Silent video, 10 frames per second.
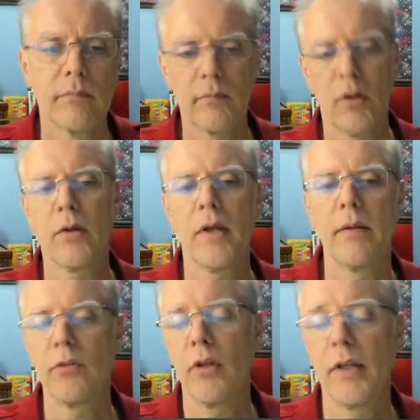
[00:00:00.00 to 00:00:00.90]
Okay,
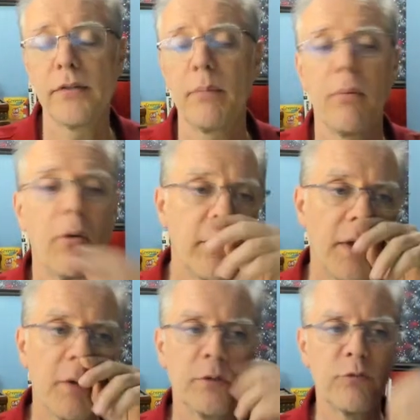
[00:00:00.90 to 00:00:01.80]
so let's say, boy,
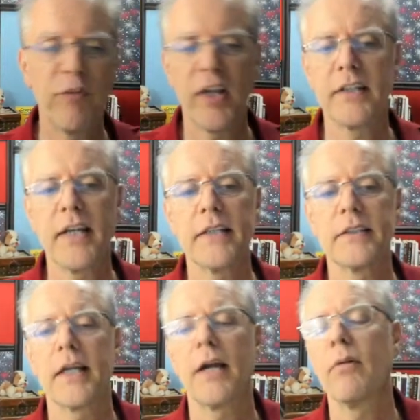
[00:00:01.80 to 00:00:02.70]
that was
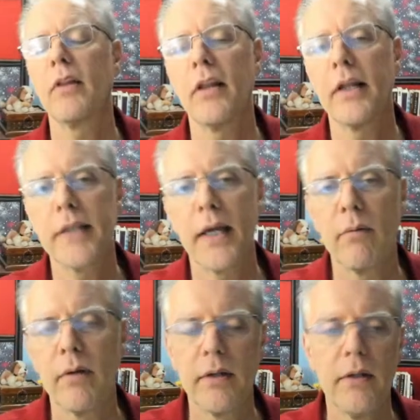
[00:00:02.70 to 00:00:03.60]
fantastic. I really like that
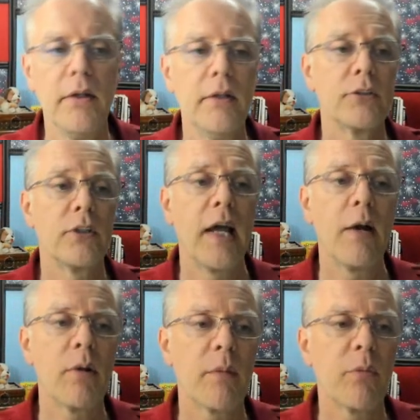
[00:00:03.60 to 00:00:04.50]
one. So now
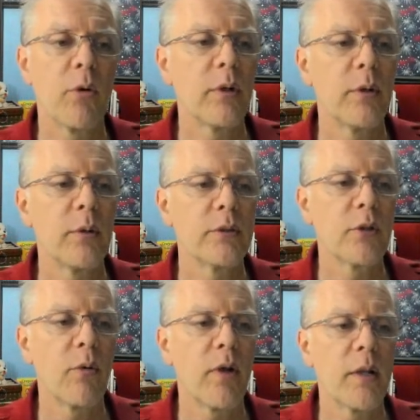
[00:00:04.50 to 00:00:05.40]
what I'm going to do is go
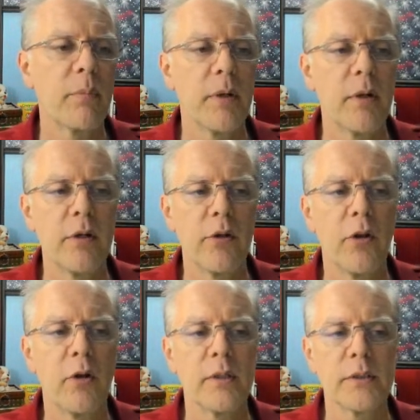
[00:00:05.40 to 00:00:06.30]
right up here, and you'll
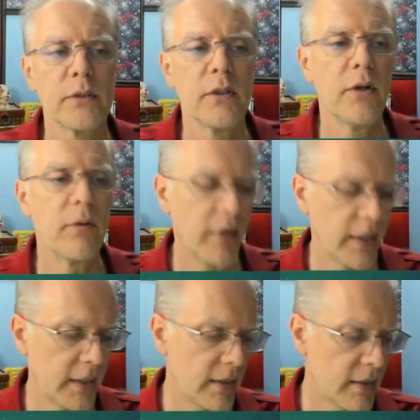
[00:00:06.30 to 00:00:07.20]
notice right
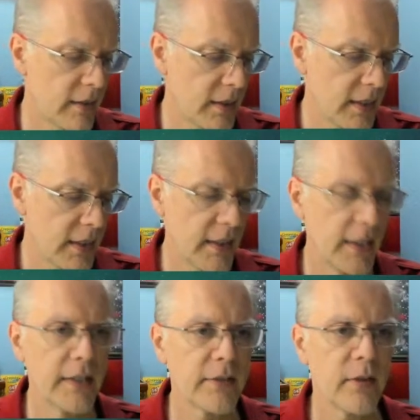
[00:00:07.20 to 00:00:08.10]
here,
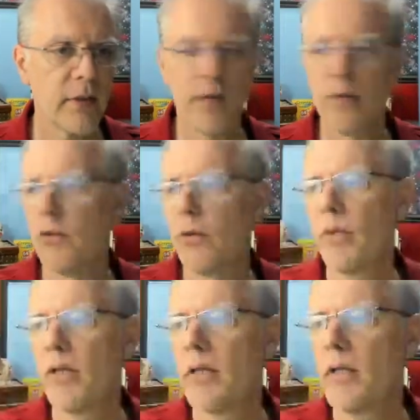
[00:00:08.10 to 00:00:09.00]
as I zoom
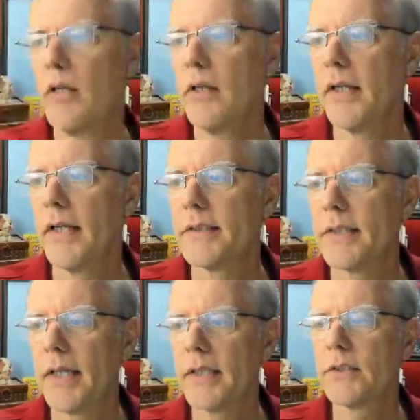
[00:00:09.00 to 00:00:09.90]
in, it
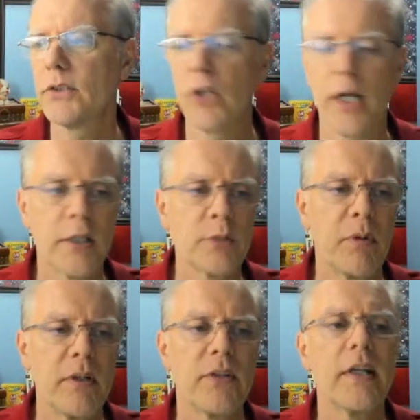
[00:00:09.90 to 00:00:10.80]
says JS
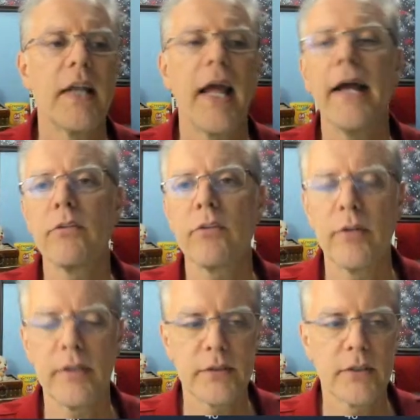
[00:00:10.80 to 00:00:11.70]
preset
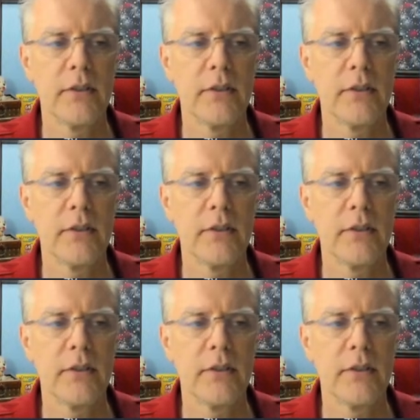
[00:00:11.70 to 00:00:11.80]
asterisk.